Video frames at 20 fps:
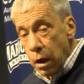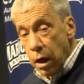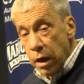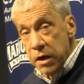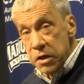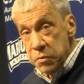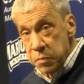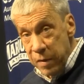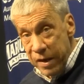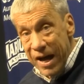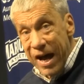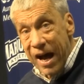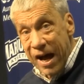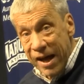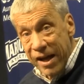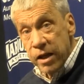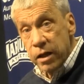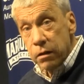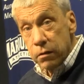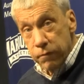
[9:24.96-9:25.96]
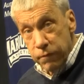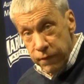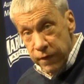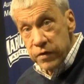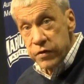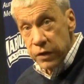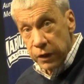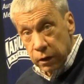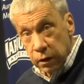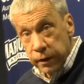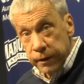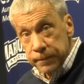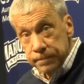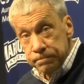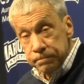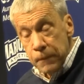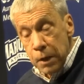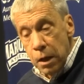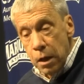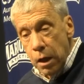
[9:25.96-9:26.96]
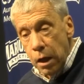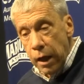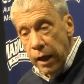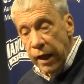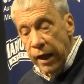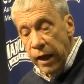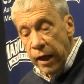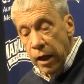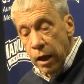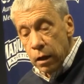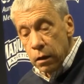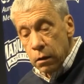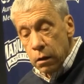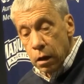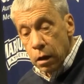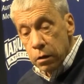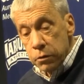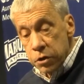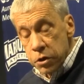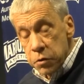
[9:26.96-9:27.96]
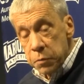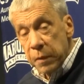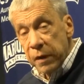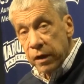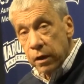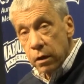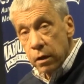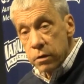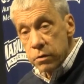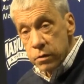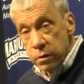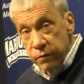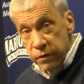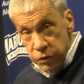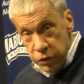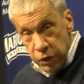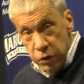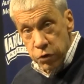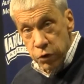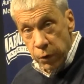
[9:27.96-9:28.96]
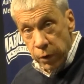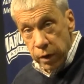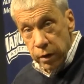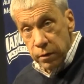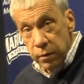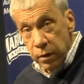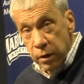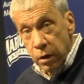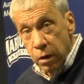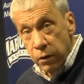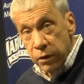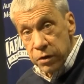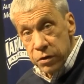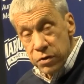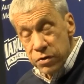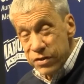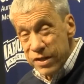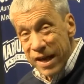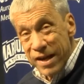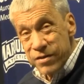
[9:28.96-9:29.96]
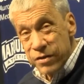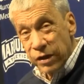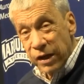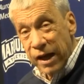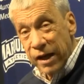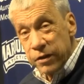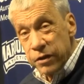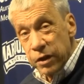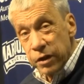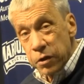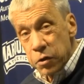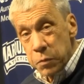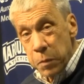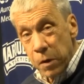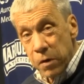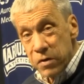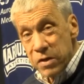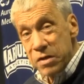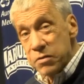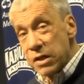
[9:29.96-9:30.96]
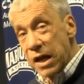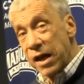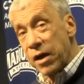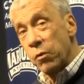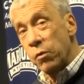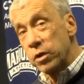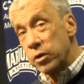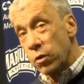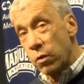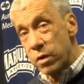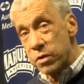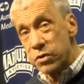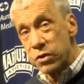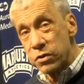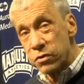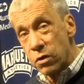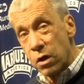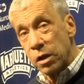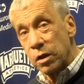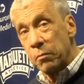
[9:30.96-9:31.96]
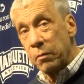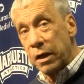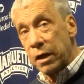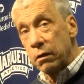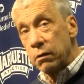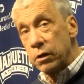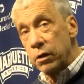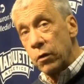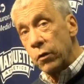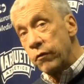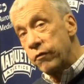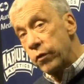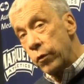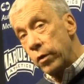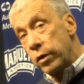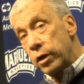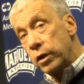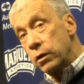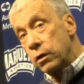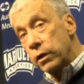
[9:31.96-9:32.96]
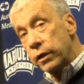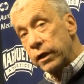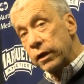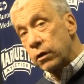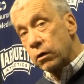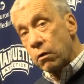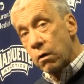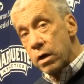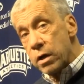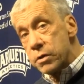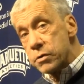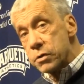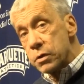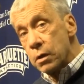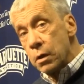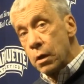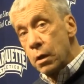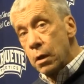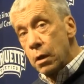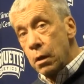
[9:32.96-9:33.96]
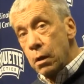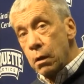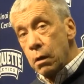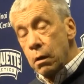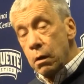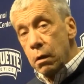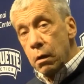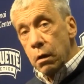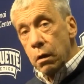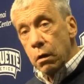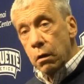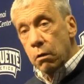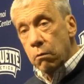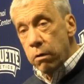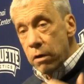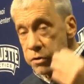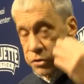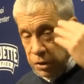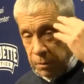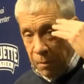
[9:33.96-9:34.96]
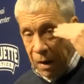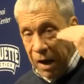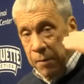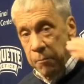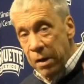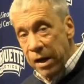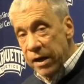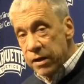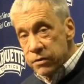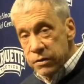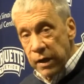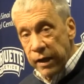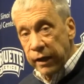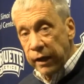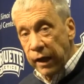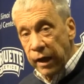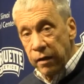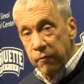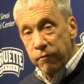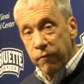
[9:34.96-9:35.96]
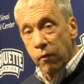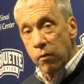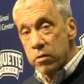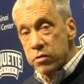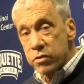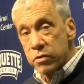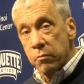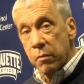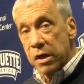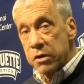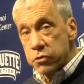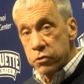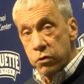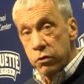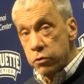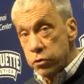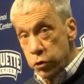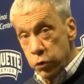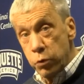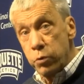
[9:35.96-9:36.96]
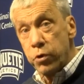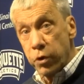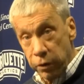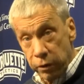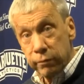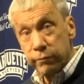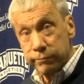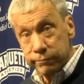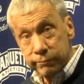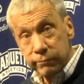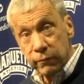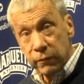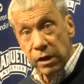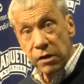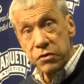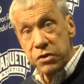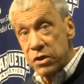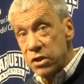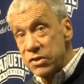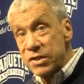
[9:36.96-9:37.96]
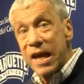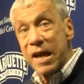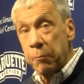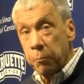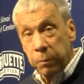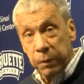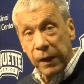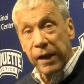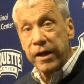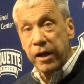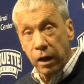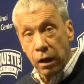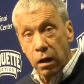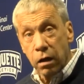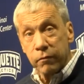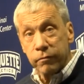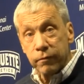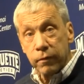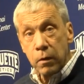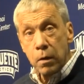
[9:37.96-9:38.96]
He's behind physically, and just because of his injury, he just hasn't got the experience. That's kind of what Chris is all about. If you really look at Chris in my mind is like a first semester junior, because he just hadn't played enough.